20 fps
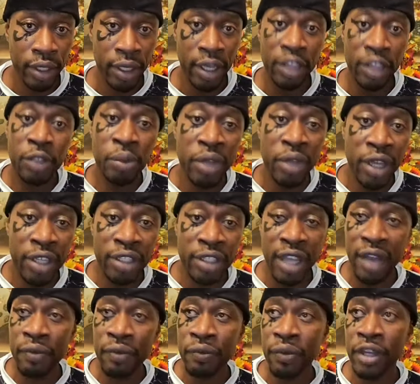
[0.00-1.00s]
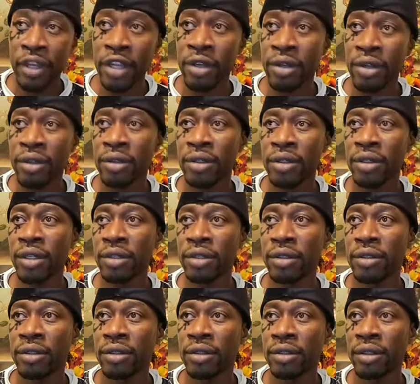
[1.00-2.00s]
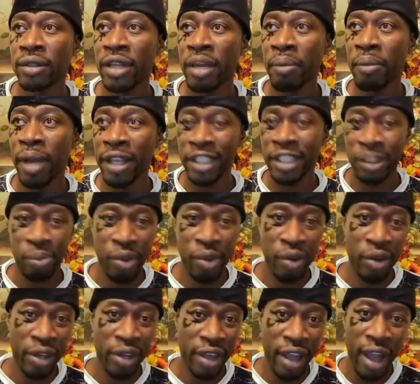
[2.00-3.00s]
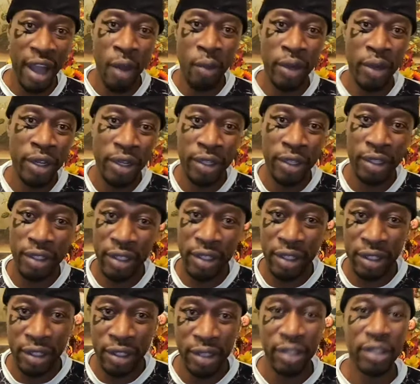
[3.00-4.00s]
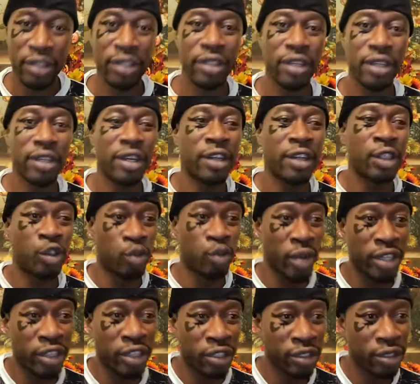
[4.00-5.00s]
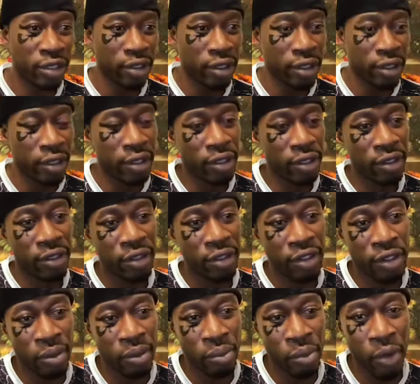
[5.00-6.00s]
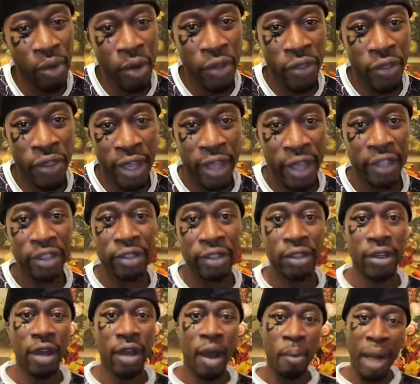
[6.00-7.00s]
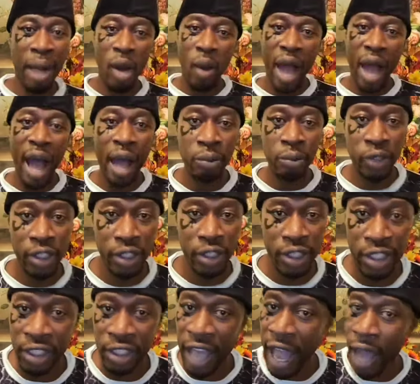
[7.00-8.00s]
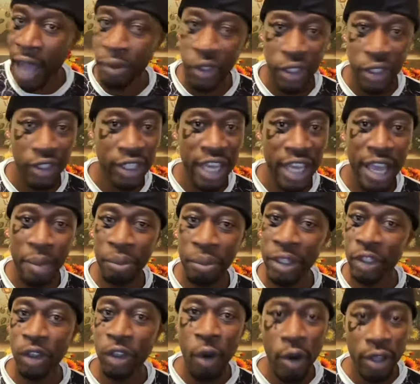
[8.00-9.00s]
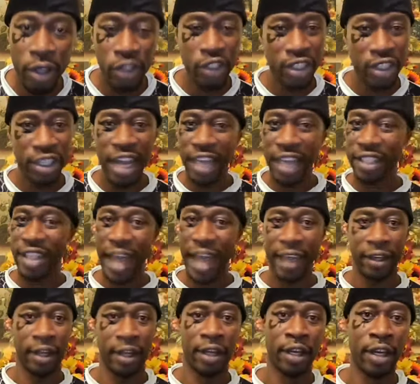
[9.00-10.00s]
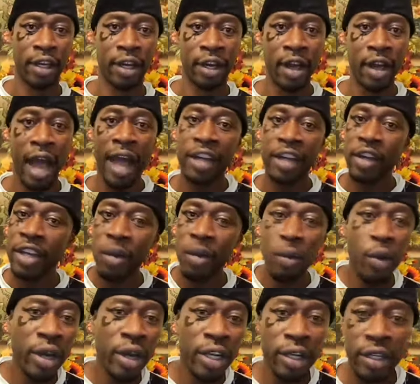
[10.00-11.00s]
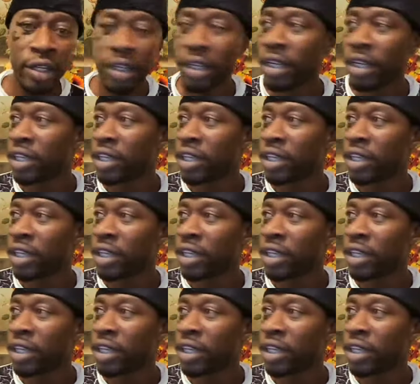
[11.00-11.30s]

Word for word: it's because i feel in my spirit i want to address some more things about options because options can't be taught just like that. I didn't want to